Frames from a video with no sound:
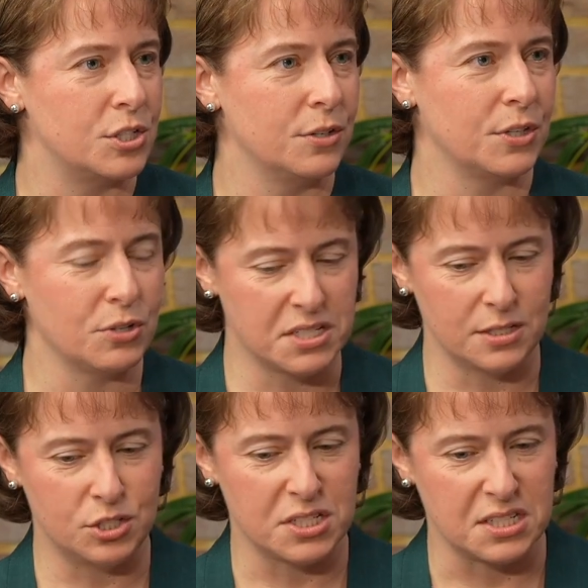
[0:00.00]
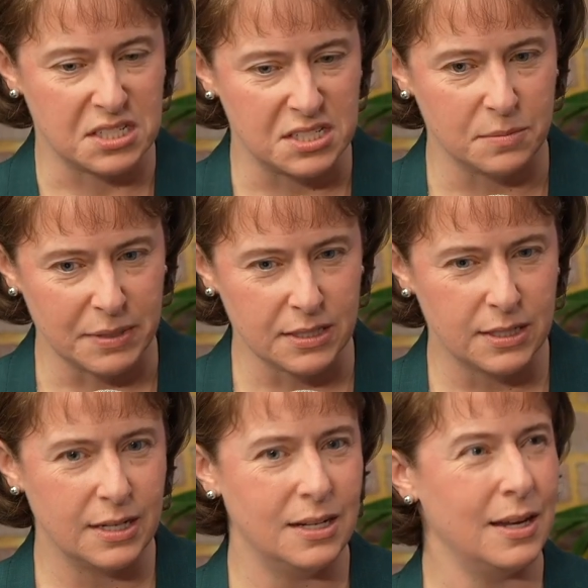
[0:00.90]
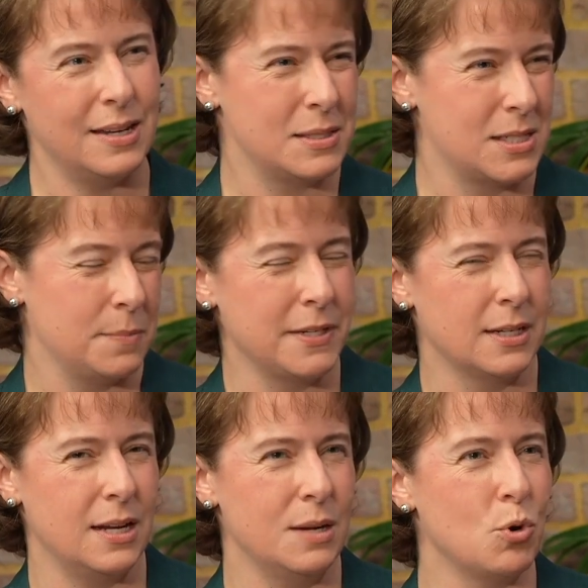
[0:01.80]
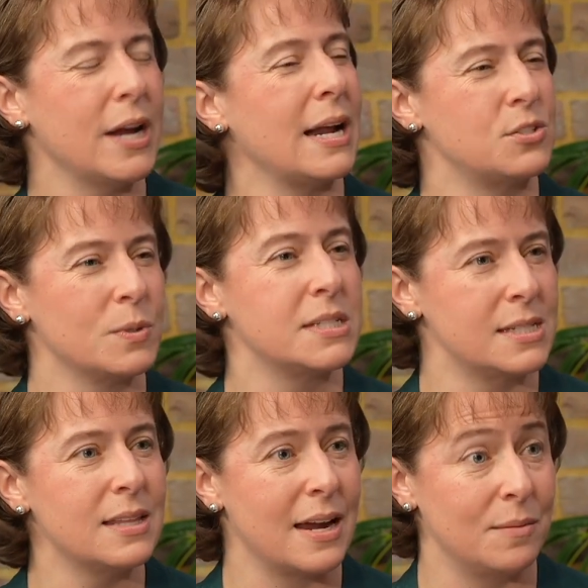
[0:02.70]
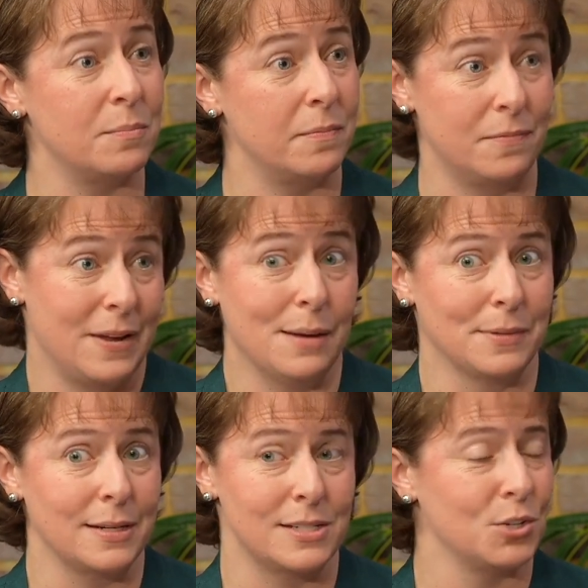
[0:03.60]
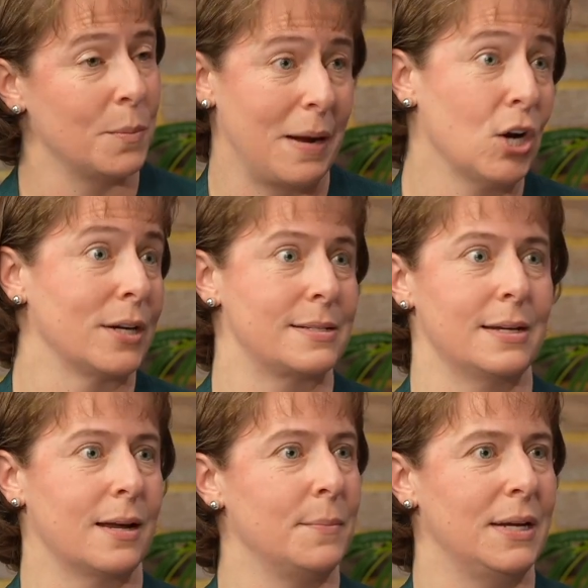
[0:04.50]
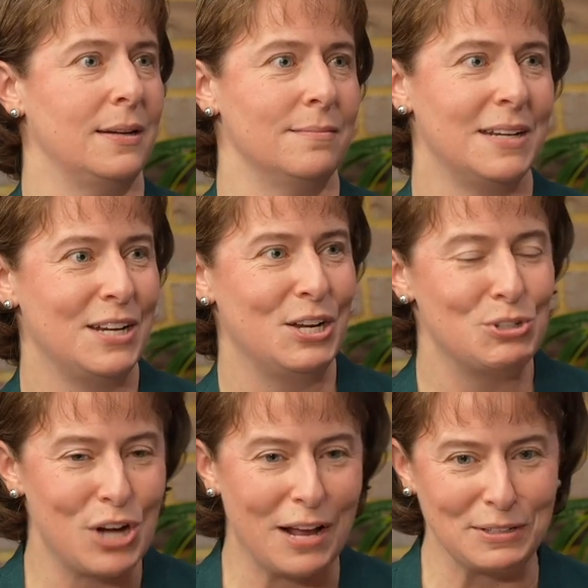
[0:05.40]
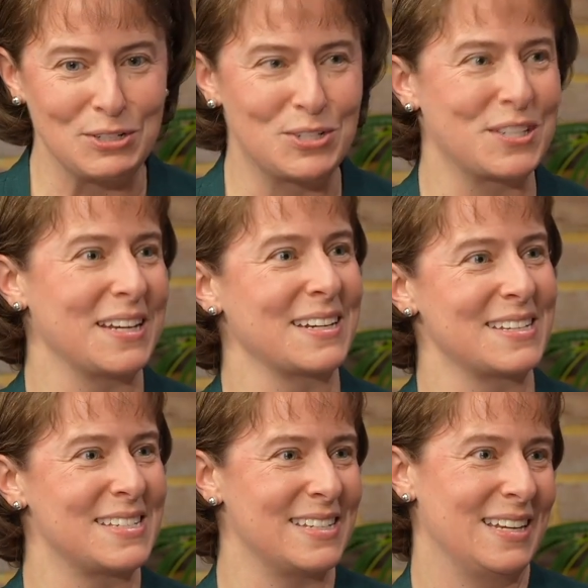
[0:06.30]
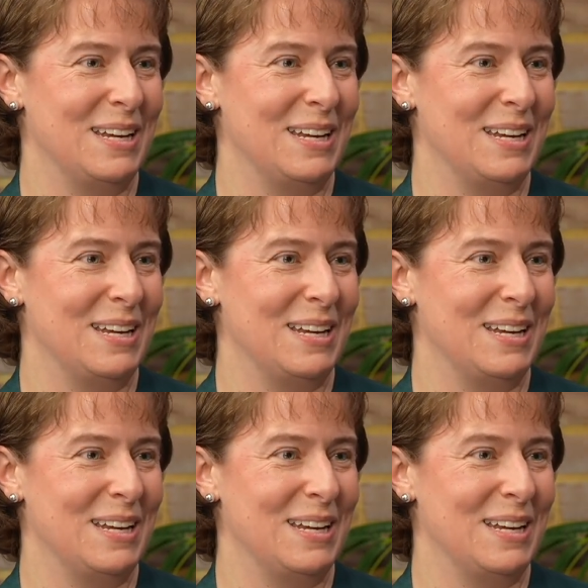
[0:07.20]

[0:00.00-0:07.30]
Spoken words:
You know, there isn't just a stability anymore. And I would see that in families, you know, and parents, they'd come in and challenge things.